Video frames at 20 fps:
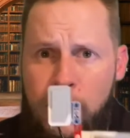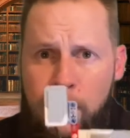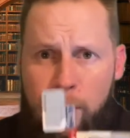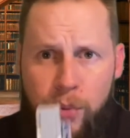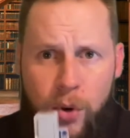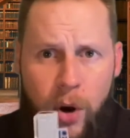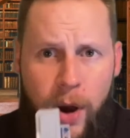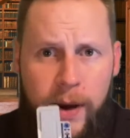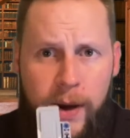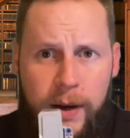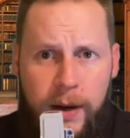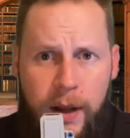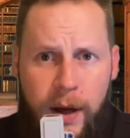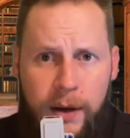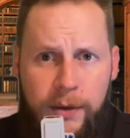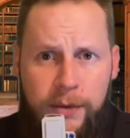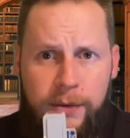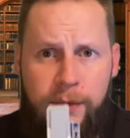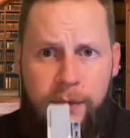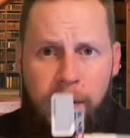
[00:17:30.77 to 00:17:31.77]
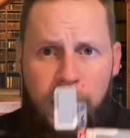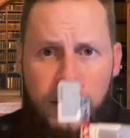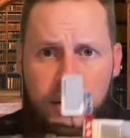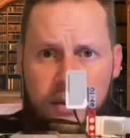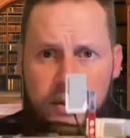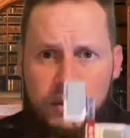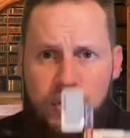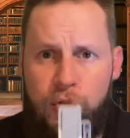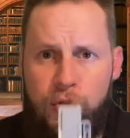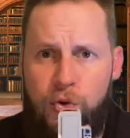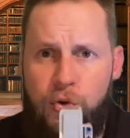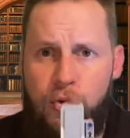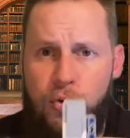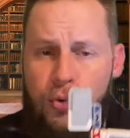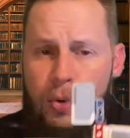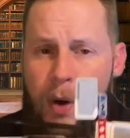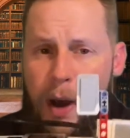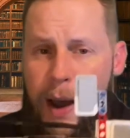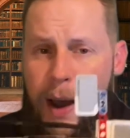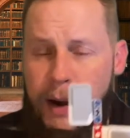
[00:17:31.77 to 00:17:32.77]
bright enough
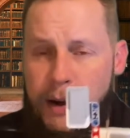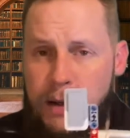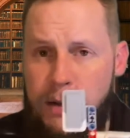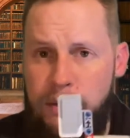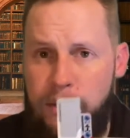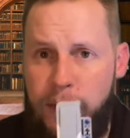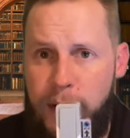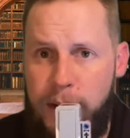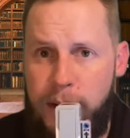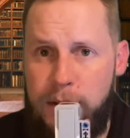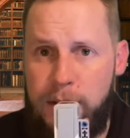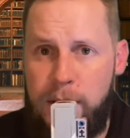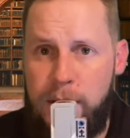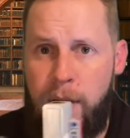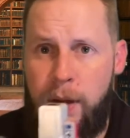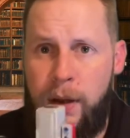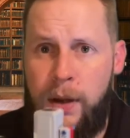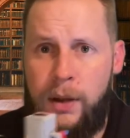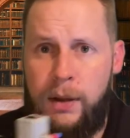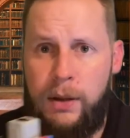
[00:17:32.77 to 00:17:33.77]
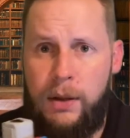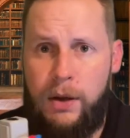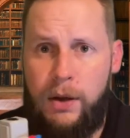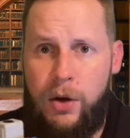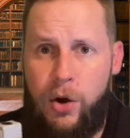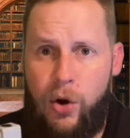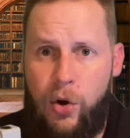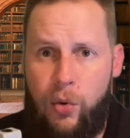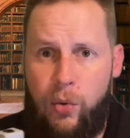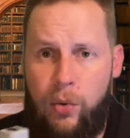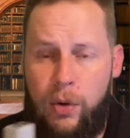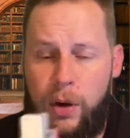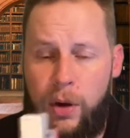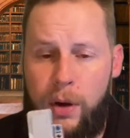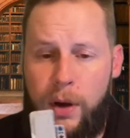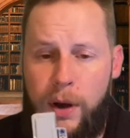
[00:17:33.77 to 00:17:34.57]
to activate the code.